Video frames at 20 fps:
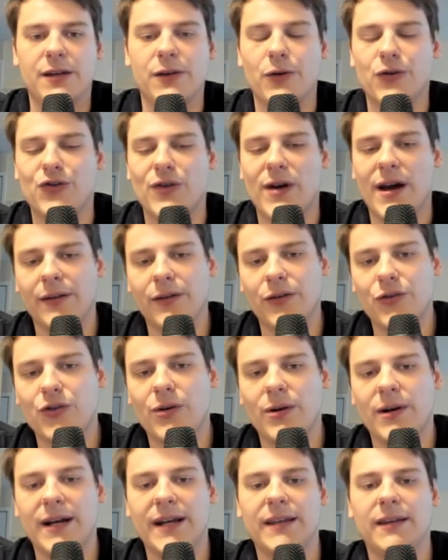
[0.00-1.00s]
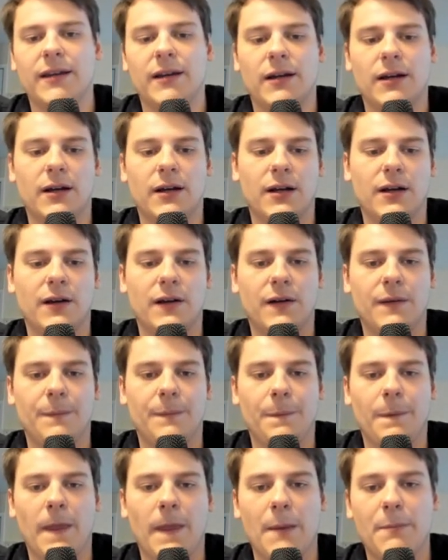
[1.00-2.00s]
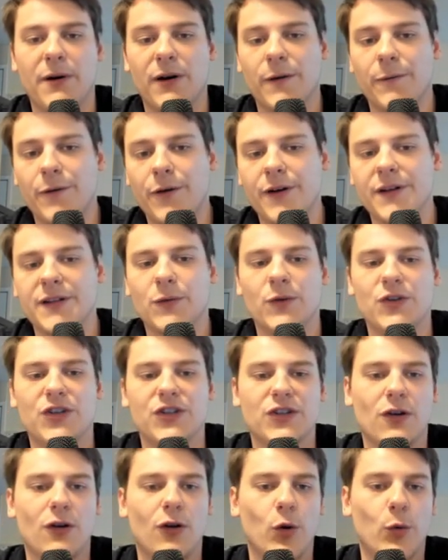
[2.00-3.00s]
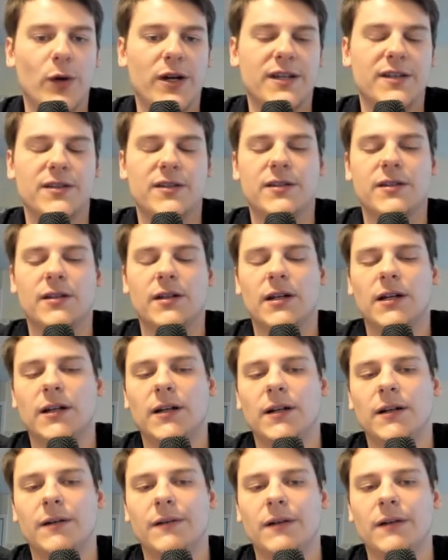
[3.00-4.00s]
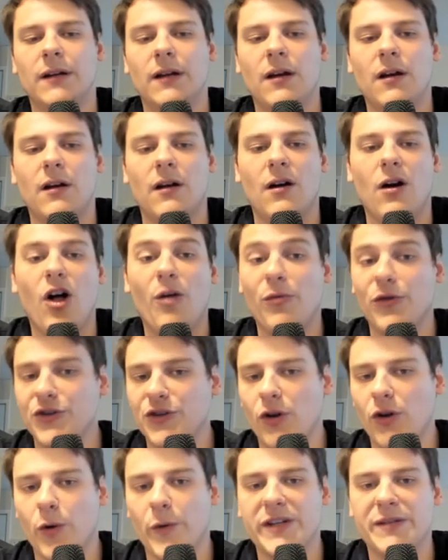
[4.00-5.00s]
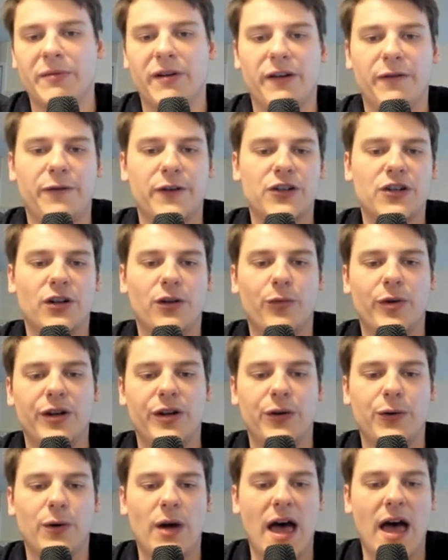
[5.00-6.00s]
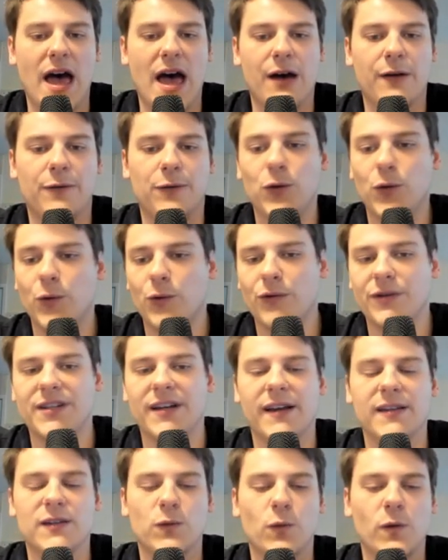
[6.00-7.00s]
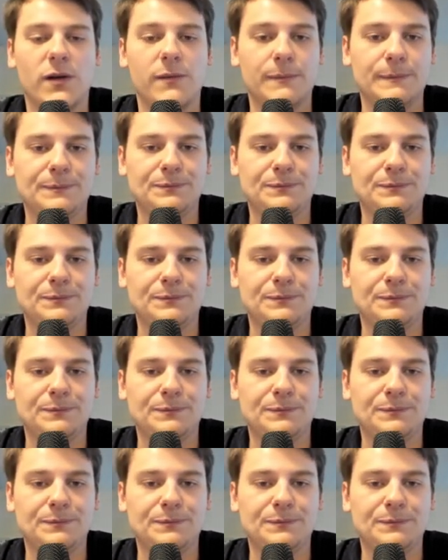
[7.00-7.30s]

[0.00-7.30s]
You know, trying to trade uh, a pair of rooks, which is always, almost always beneficial when you have two rooks against one.